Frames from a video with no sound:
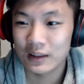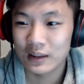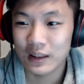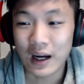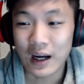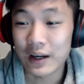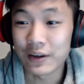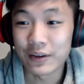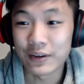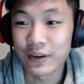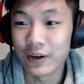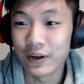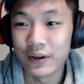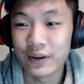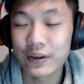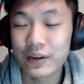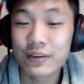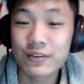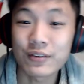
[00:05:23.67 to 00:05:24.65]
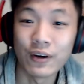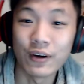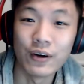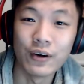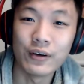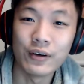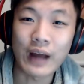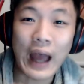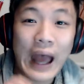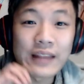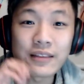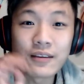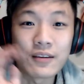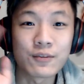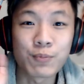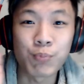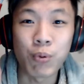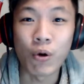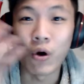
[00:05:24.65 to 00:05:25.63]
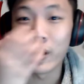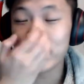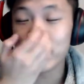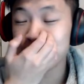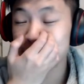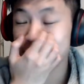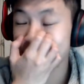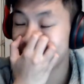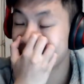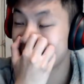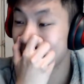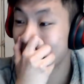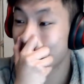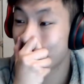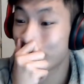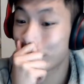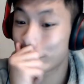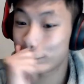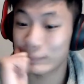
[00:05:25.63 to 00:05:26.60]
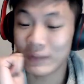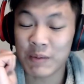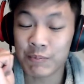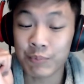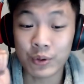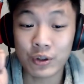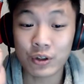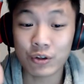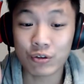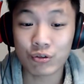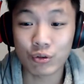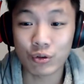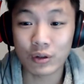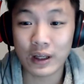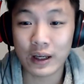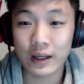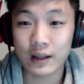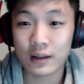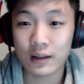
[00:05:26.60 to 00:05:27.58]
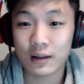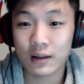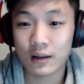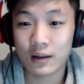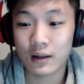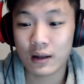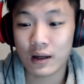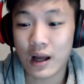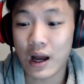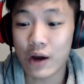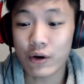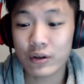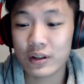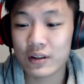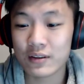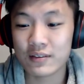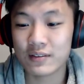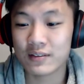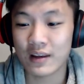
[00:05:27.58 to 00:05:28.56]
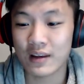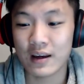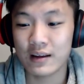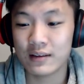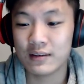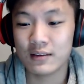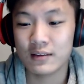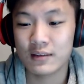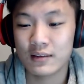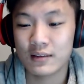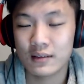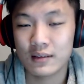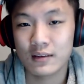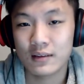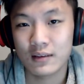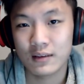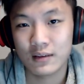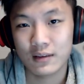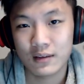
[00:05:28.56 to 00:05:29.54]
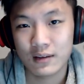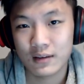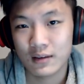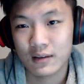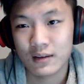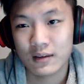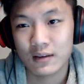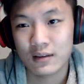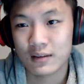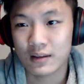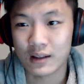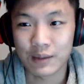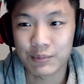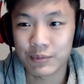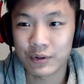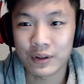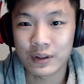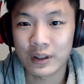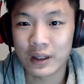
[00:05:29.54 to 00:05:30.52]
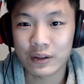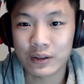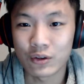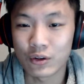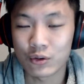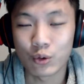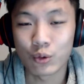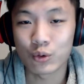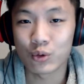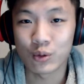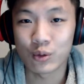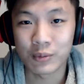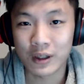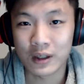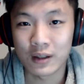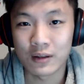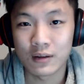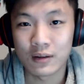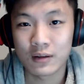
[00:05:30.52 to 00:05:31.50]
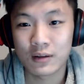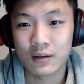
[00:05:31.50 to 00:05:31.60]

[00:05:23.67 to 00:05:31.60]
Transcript: I don't know. So at this point, I'm pretty sure, like, I already said that I'm gonna, like, not talk to him again.